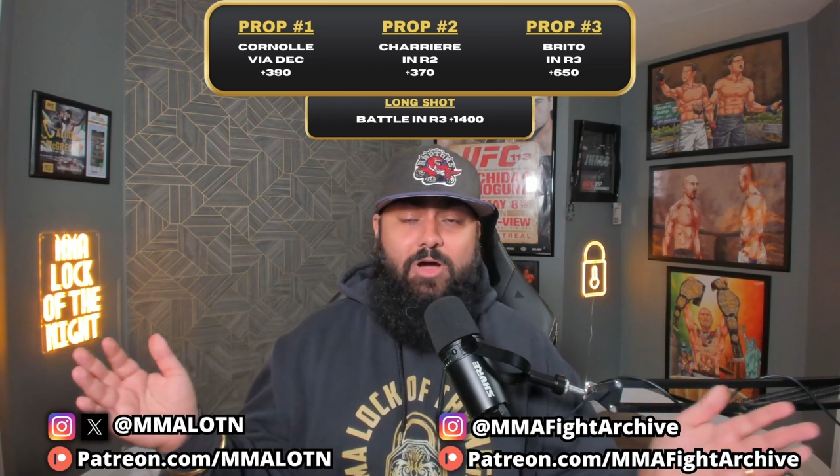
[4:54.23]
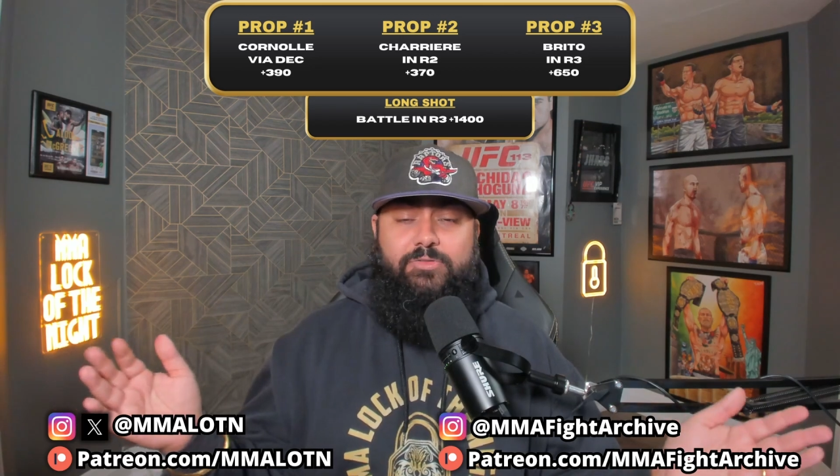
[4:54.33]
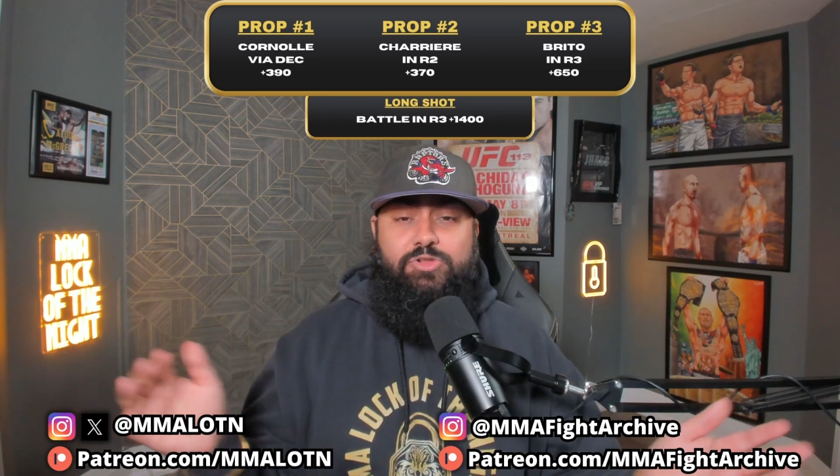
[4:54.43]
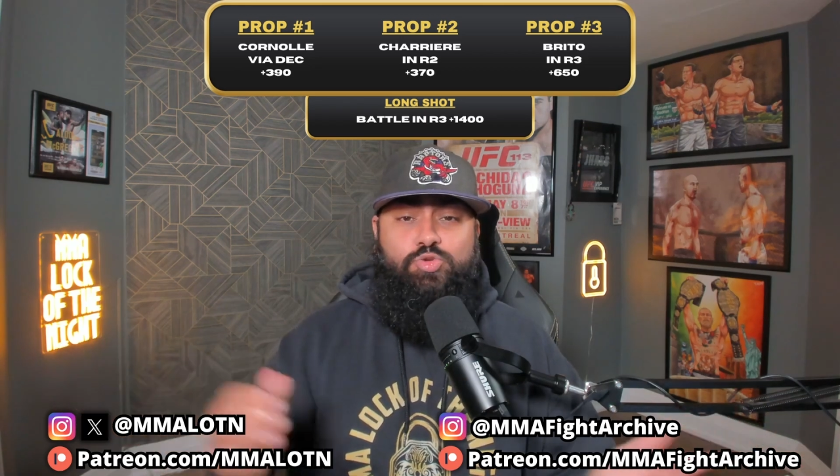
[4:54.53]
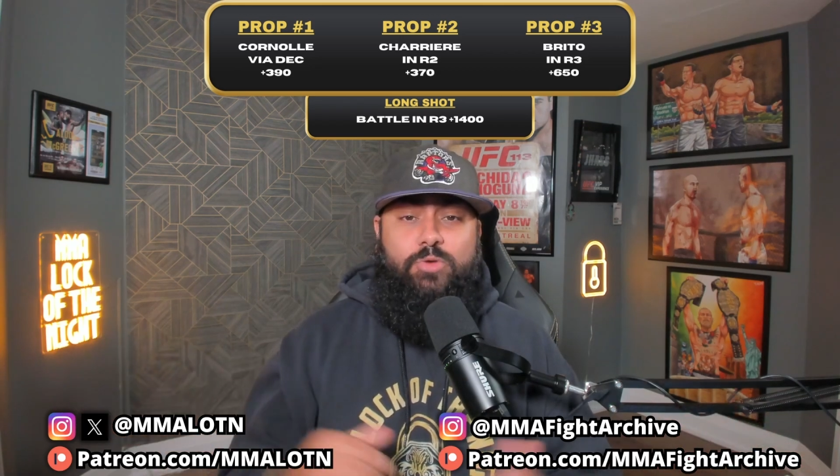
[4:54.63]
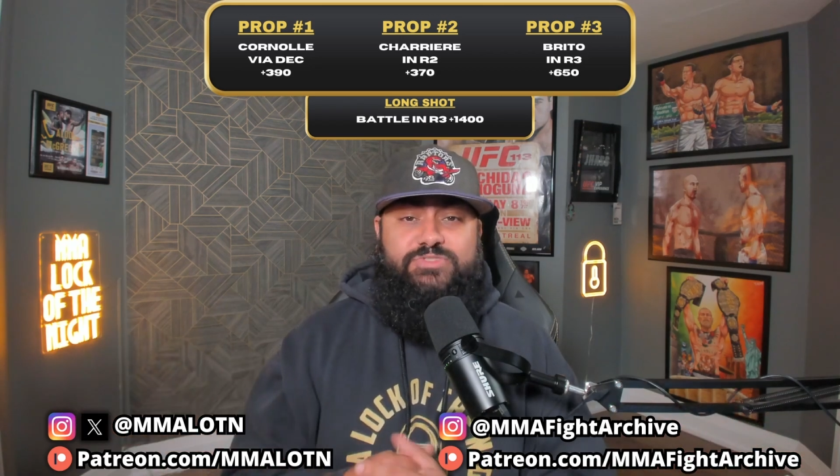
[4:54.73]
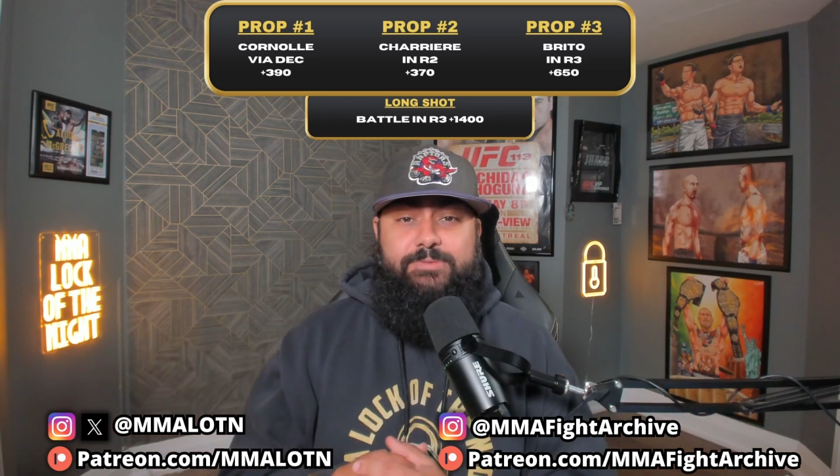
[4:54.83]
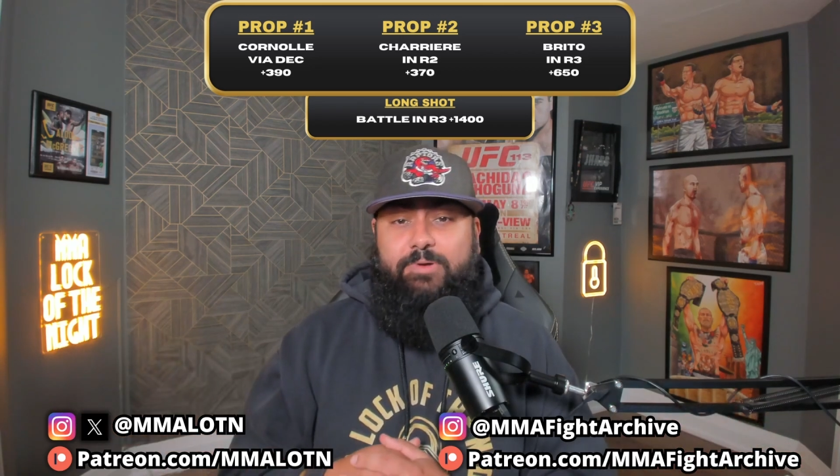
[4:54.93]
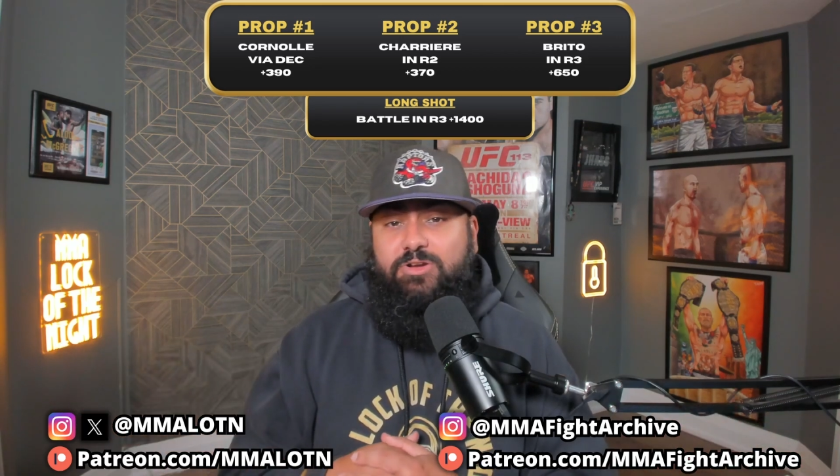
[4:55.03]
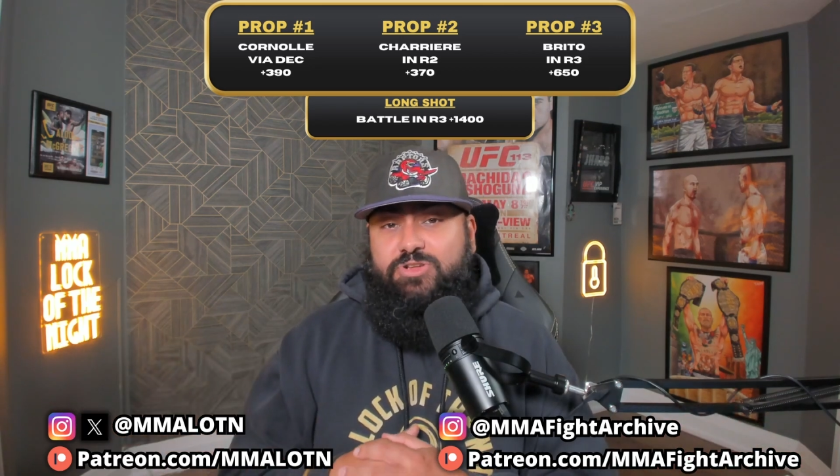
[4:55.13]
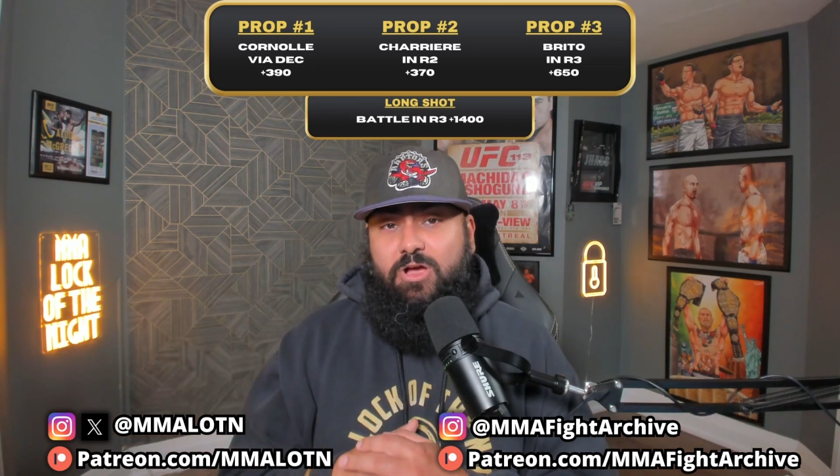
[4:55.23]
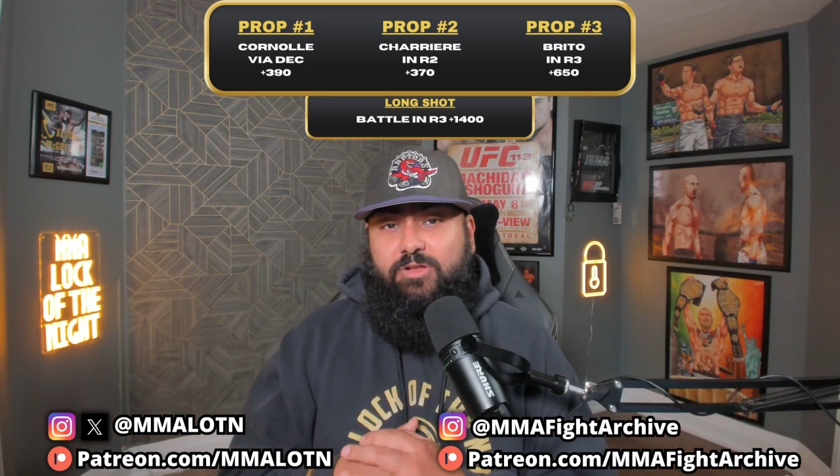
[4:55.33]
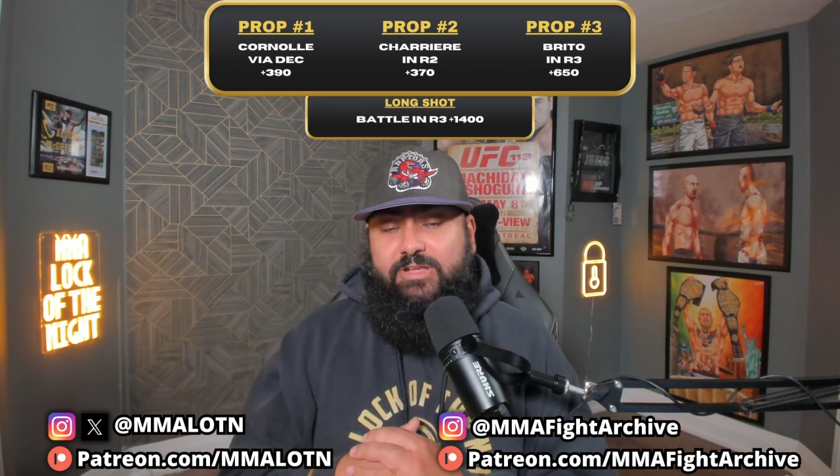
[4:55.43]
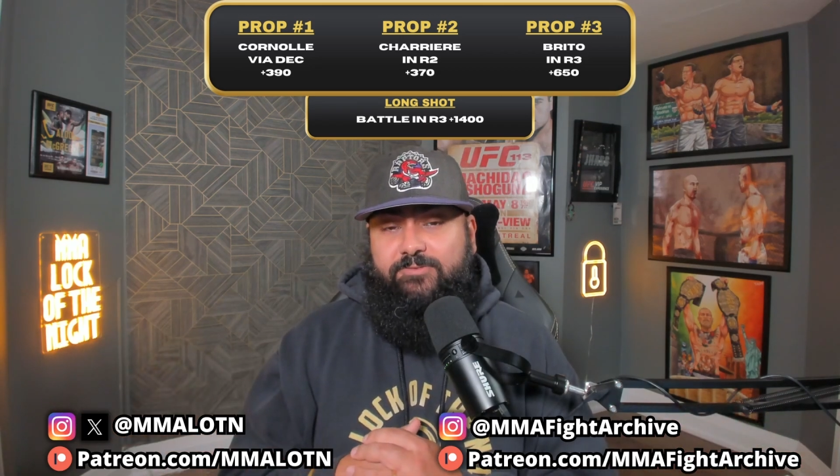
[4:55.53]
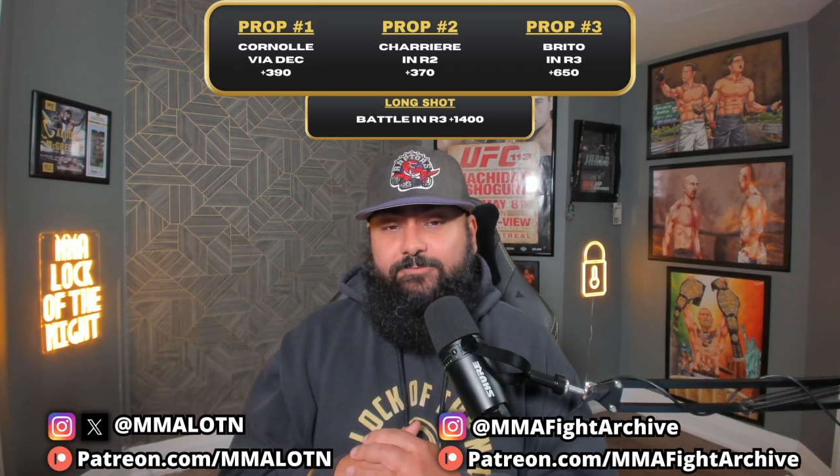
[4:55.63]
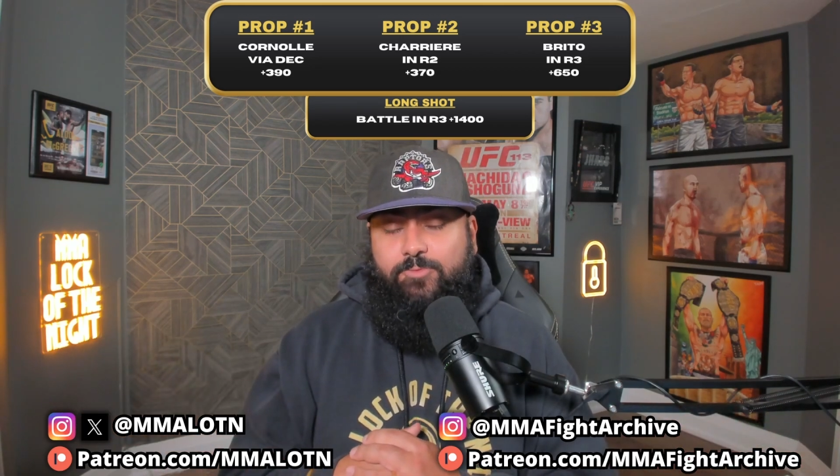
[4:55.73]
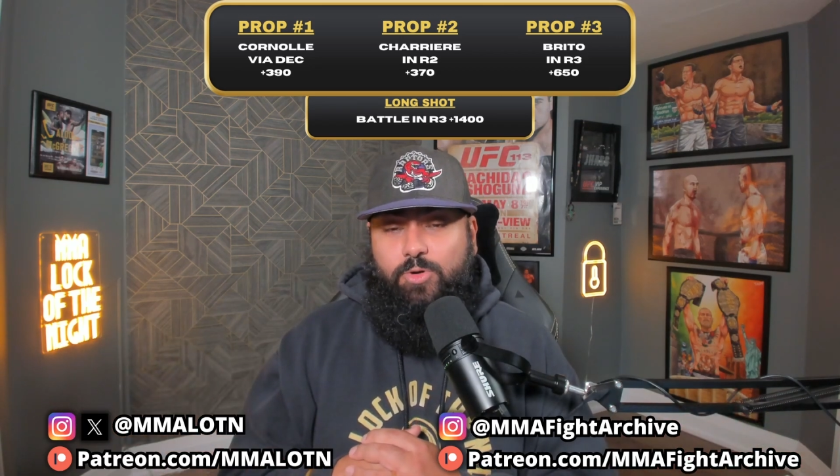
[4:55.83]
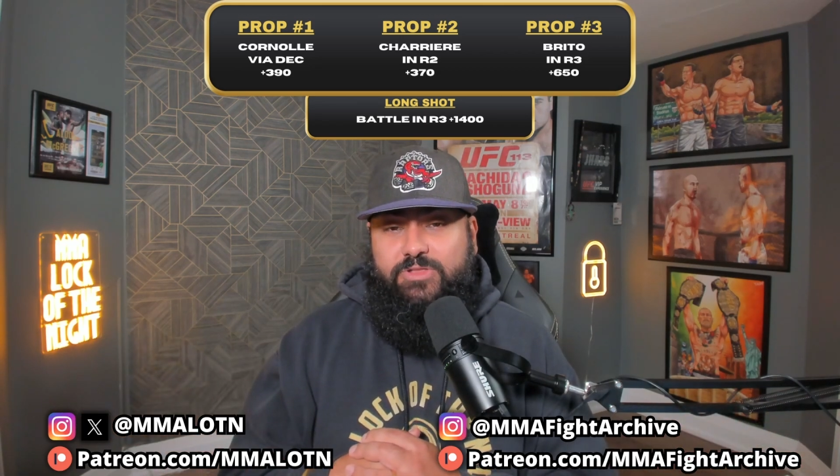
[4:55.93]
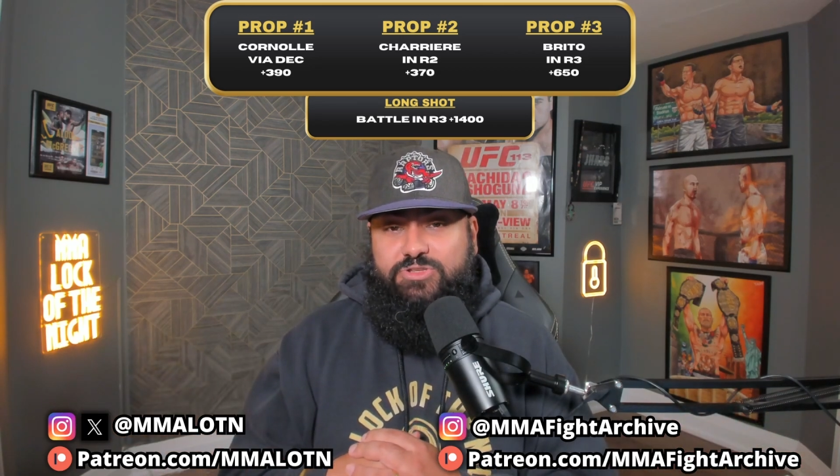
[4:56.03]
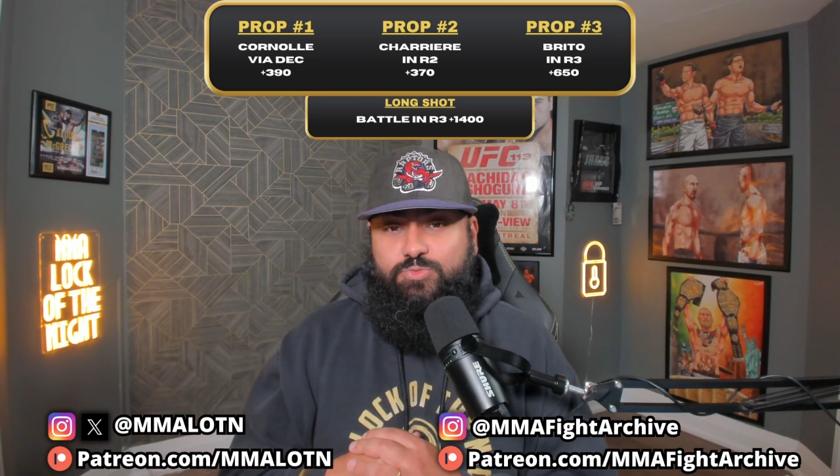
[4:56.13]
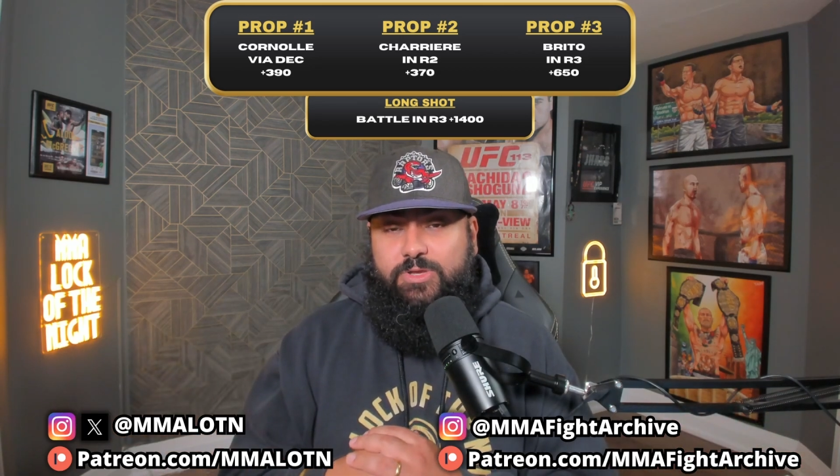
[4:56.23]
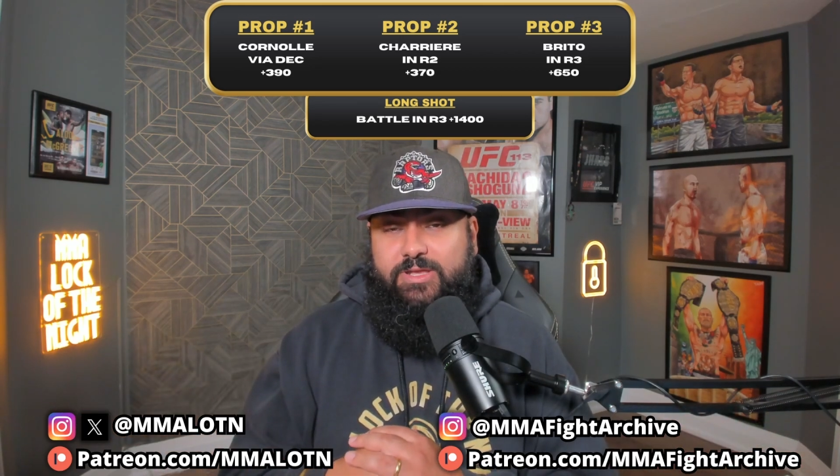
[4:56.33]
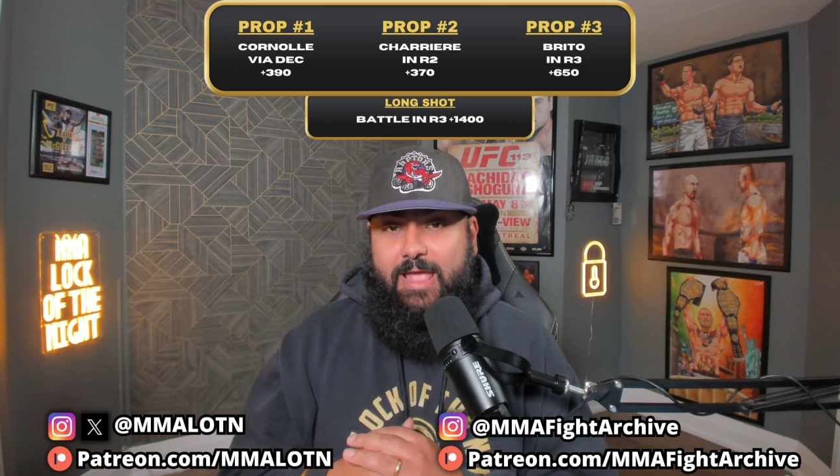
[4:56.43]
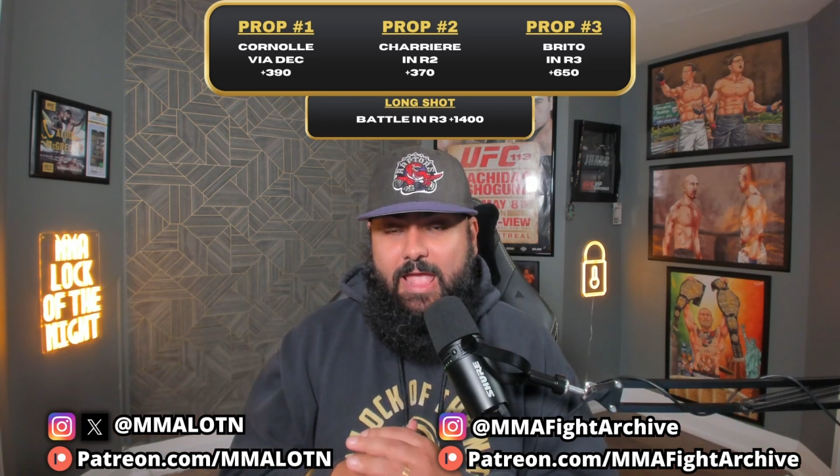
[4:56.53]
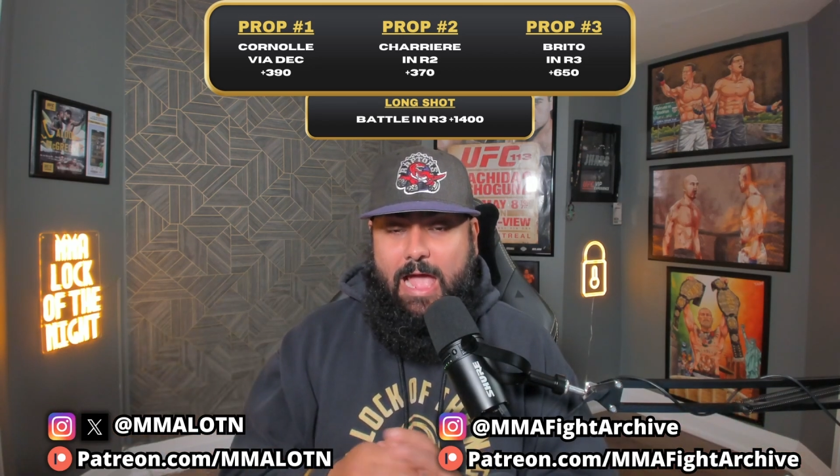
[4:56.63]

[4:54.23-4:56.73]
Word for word: on the UFC Paris content for this week.